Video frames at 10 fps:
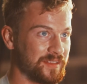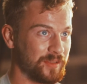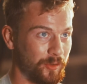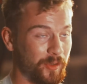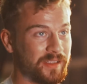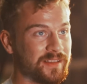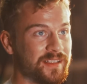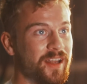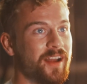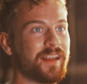So it's
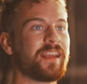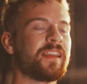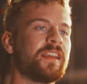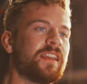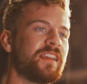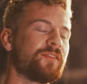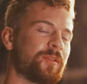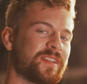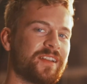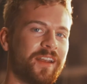not a, even though
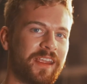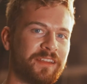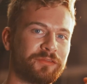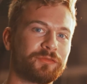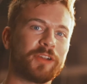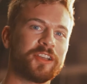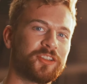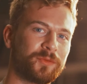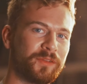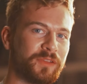it's not a fresh
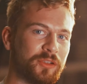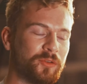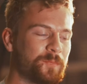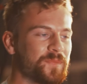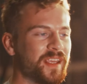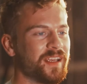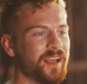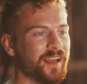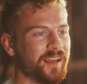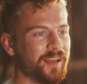review,
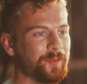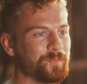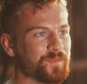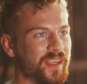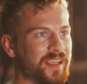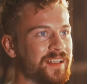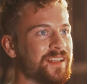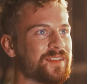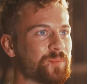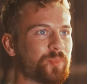um, it
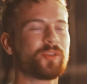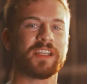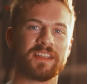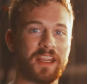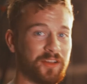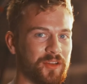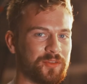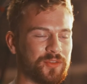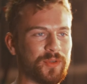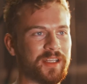is pretty dang close
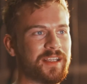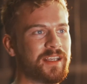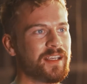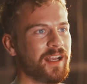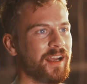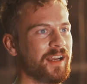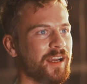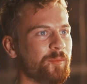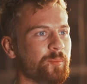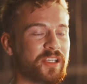to it.
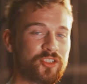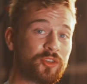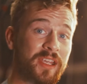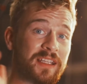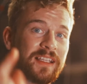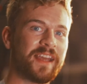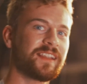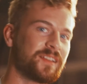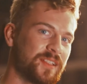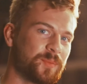Um, make sure you hit
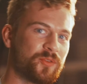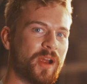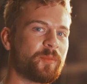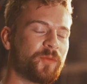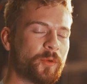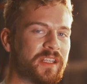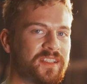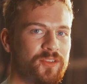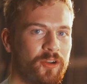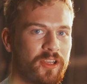like and subscribe before we get
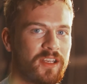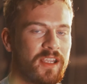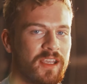started.